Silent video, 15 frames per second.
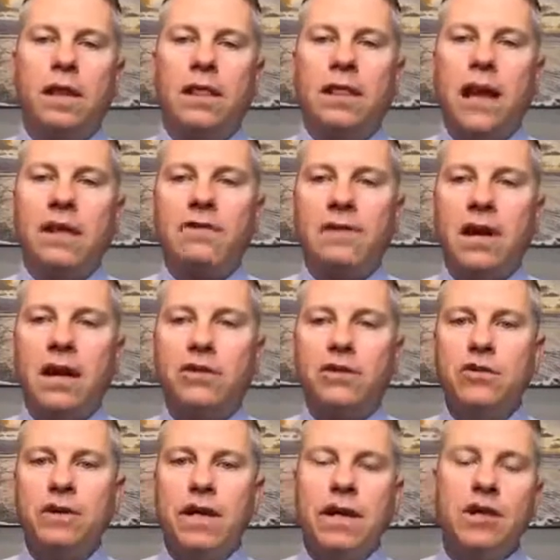lifestyle,
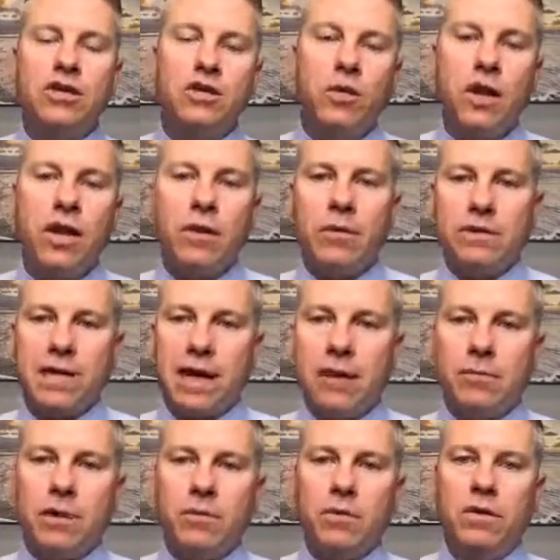so you can't enjoy your
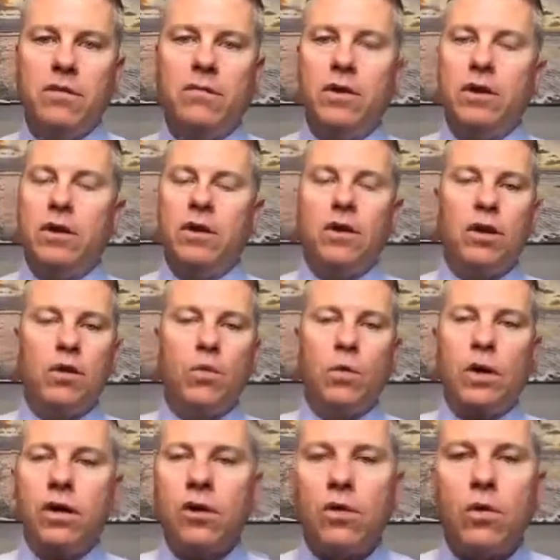retirement. You
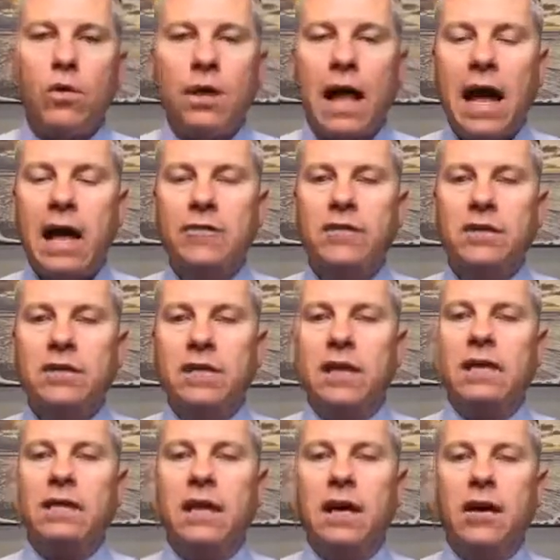work your whole life to
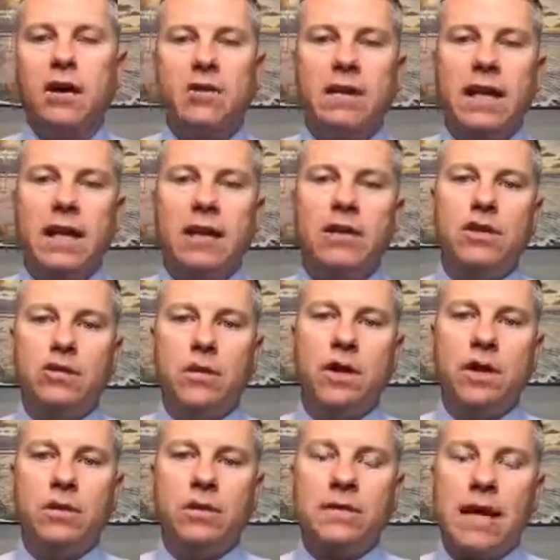get there, and you can't enjoy
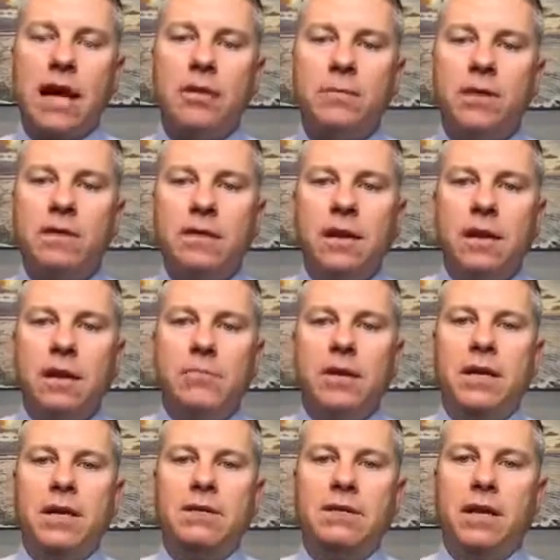your retirement
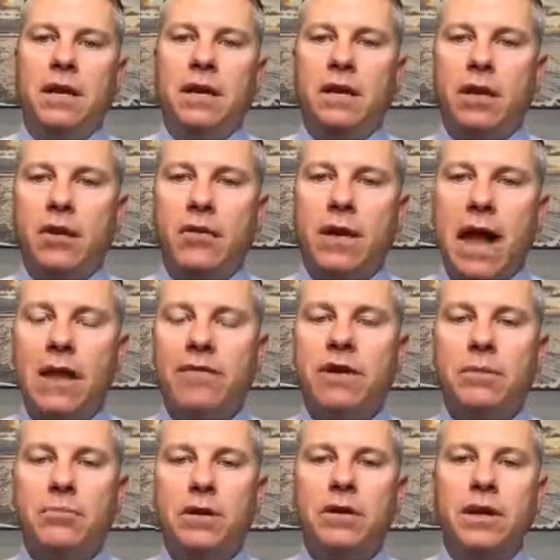because you don't have the
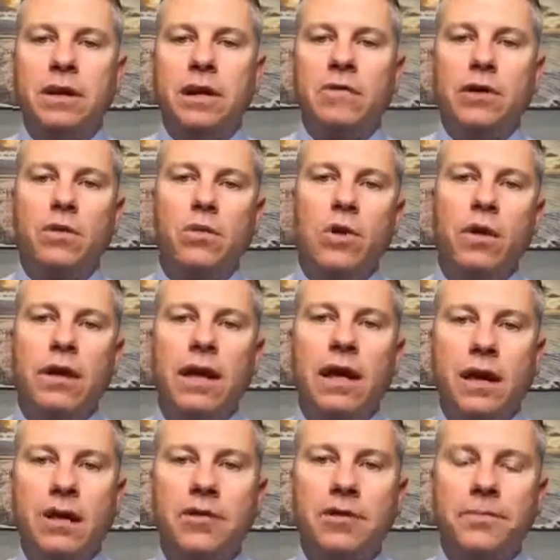ability to have a quality
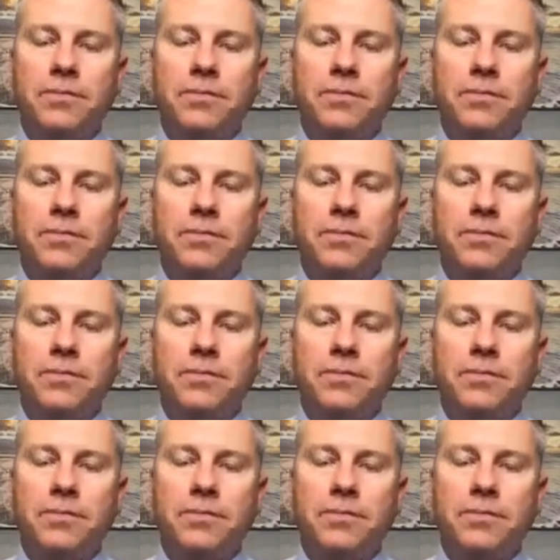health.